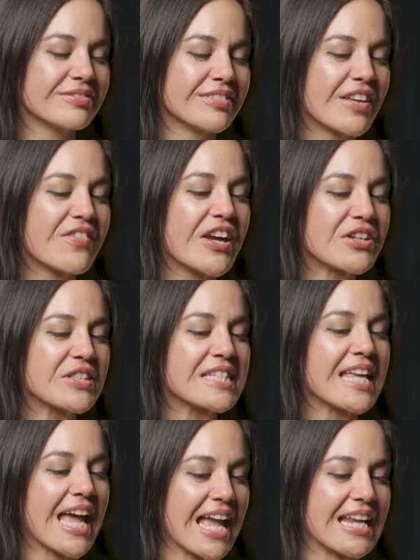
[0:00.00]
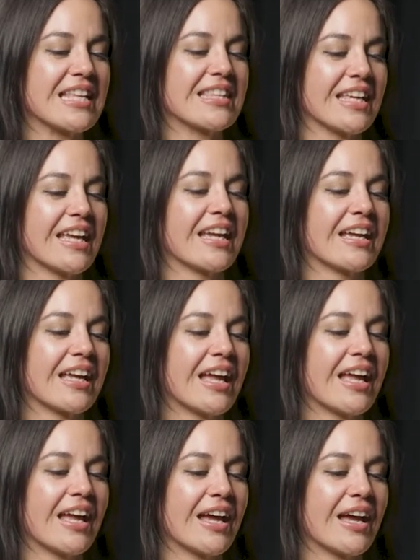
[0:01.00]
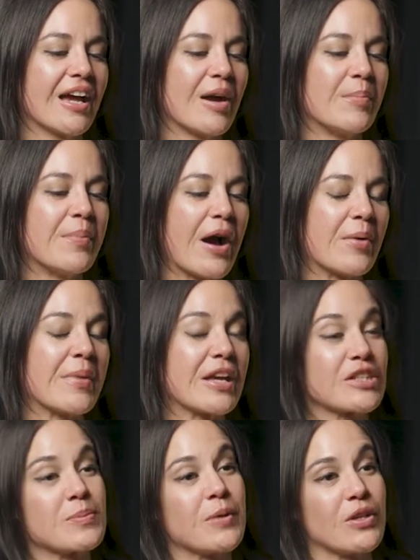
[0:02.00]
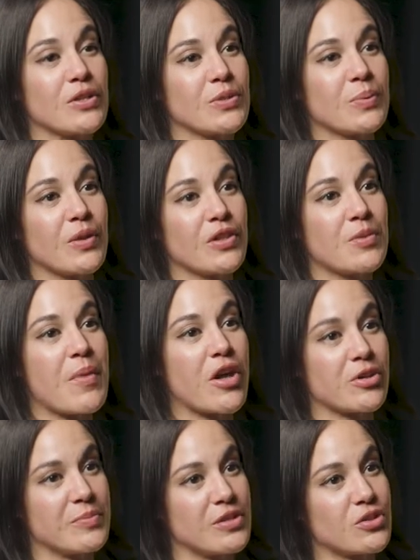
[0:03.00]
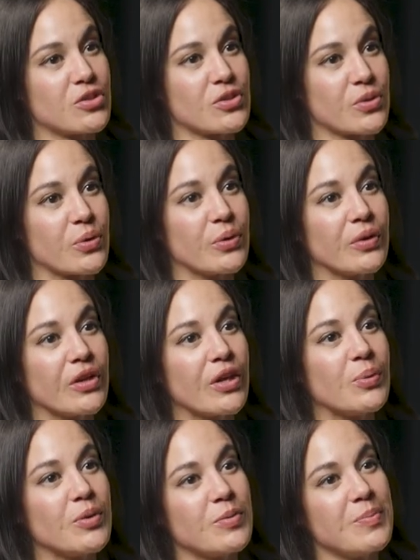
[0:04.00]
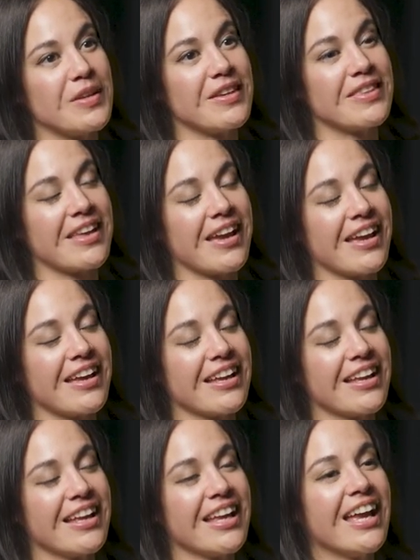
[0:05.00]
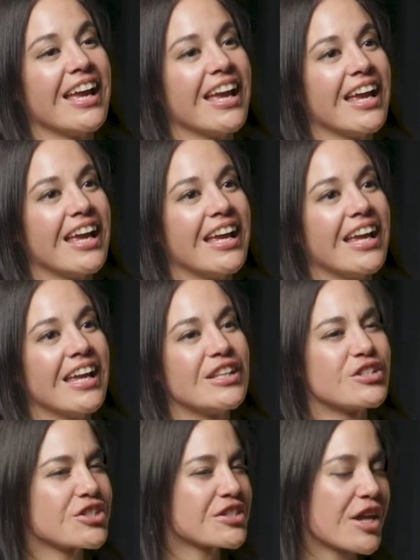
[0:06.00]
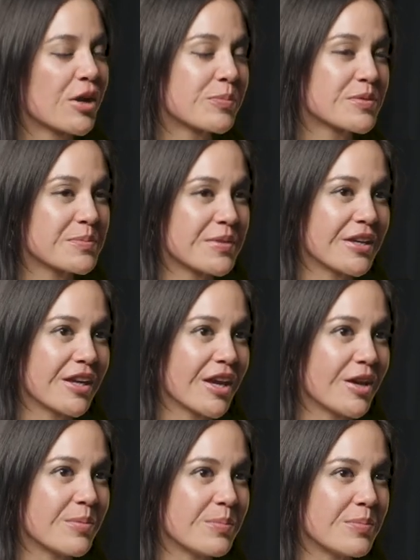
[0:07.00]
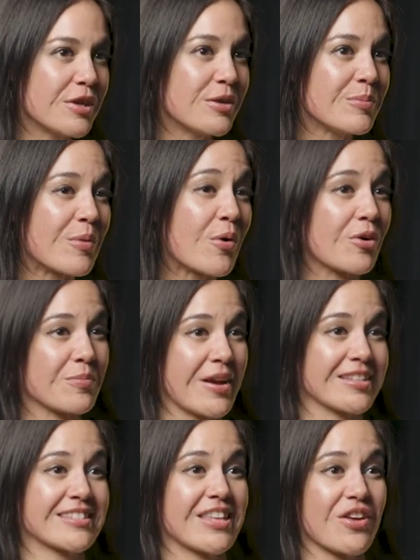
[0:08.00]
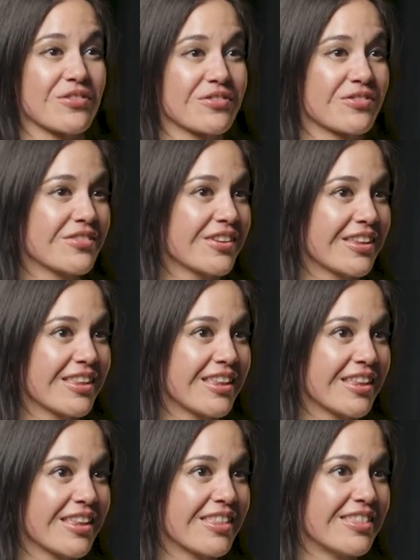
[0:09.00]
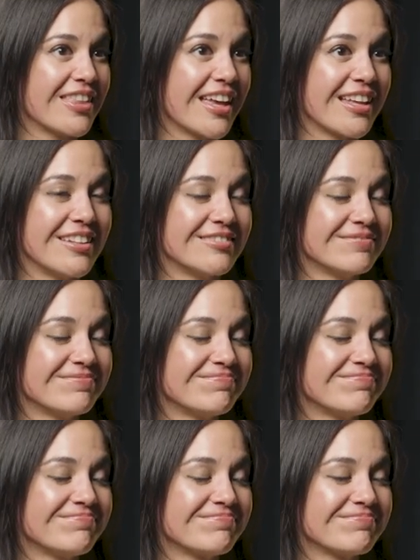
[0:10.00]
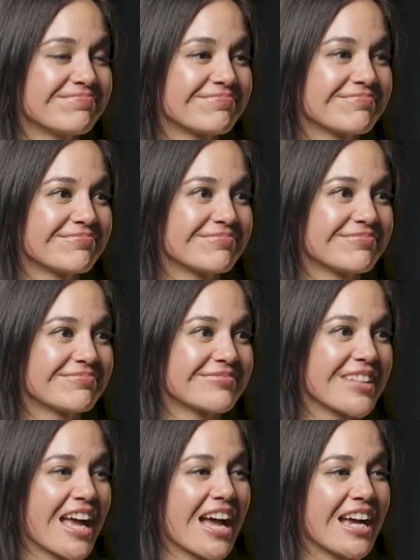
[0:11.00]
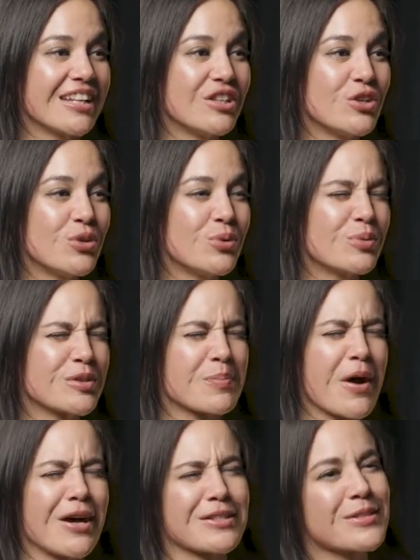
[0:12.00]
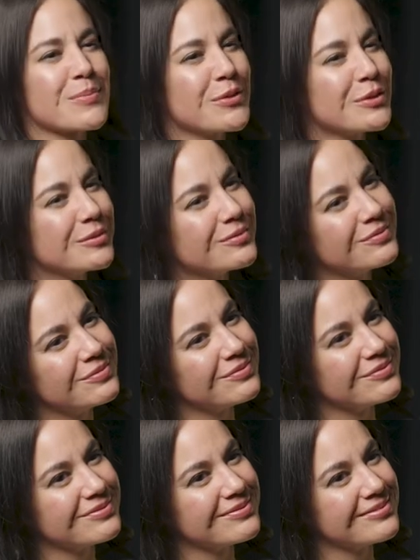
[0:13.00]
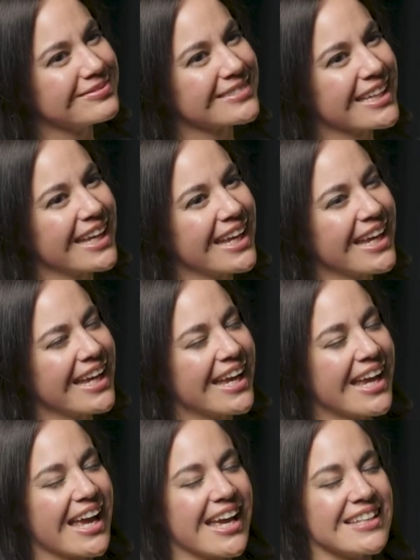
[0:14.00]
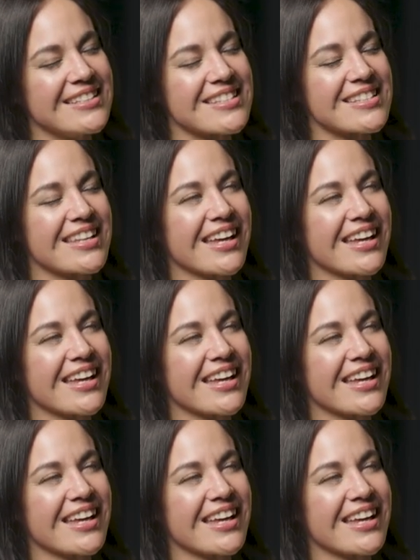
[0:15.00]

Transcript: If I could say anything about my experience with the Modern Mystery School, it would be that it just helped me be more myself than I knew was possible. And